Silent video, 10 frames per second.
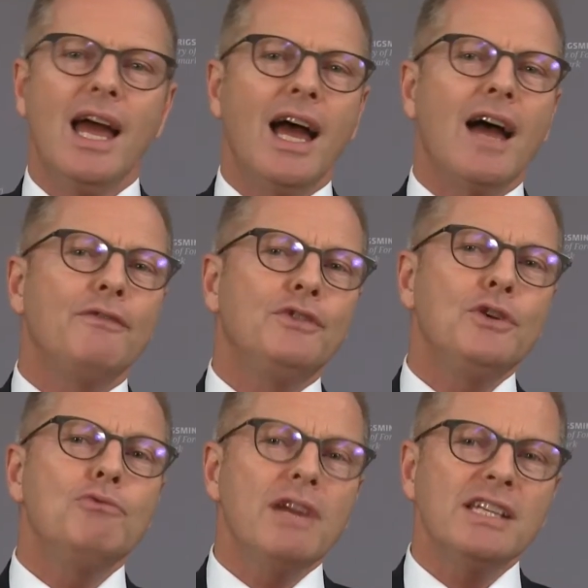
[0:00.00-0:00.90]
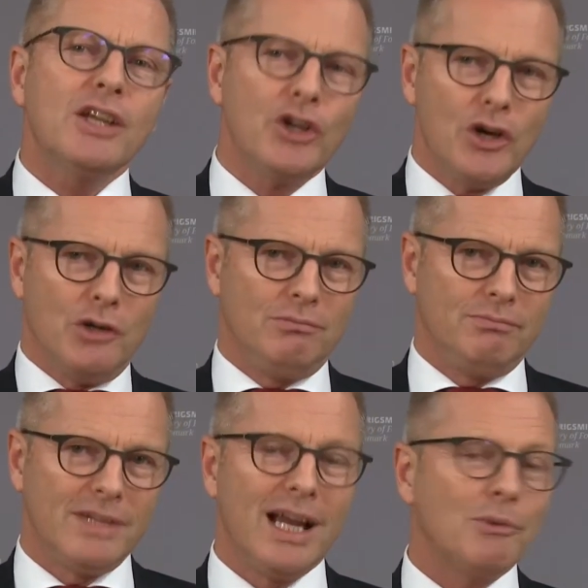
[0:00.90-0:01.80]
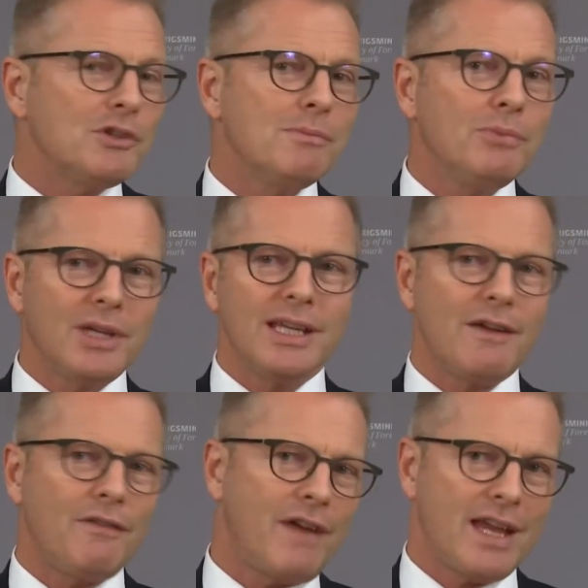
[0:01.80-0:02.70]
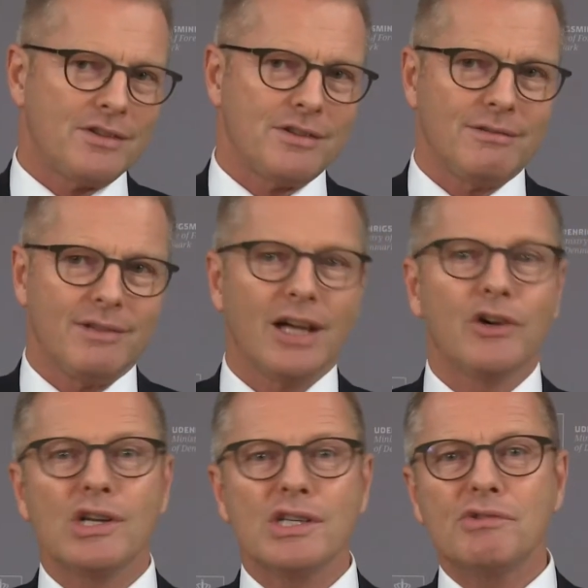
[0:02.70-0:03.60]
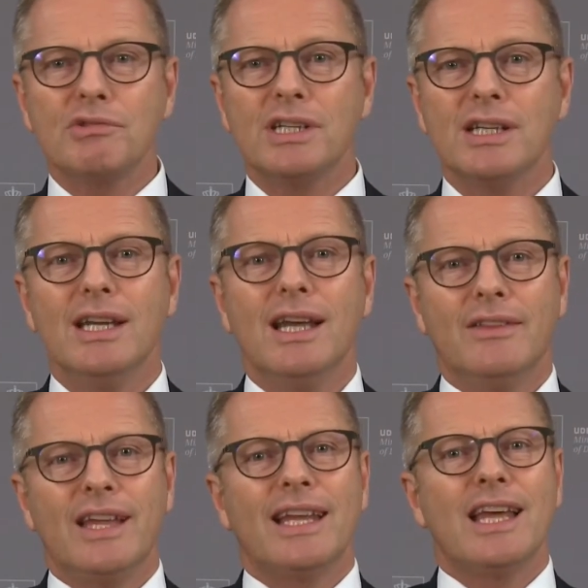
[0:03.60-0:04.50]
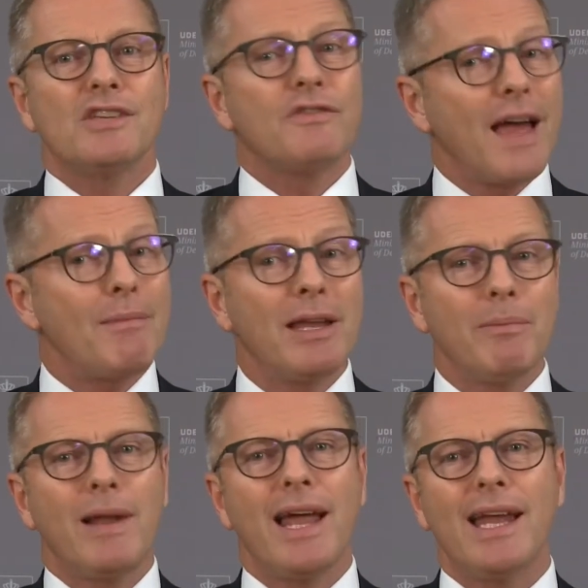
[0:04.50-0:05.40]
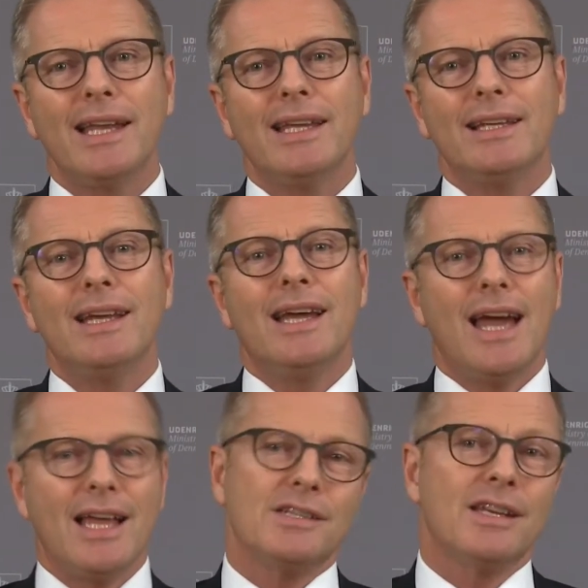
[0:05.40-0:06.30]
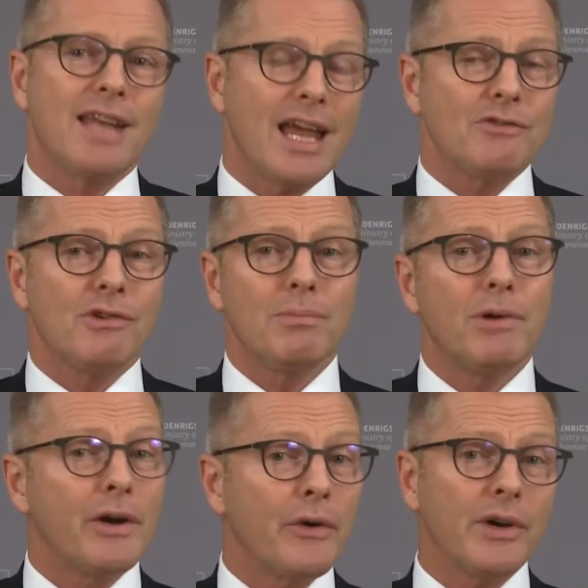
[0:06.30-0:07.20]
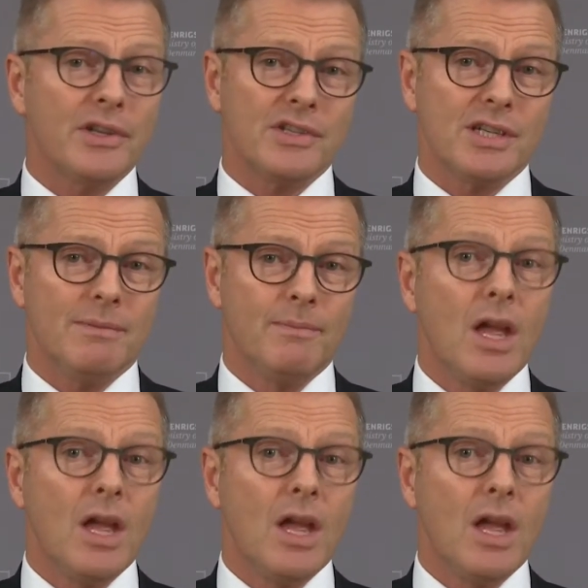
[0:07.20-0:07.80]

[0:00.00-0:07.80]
A few weeks ago, I was in Burkina Faso, a country that has family planning as a national priority,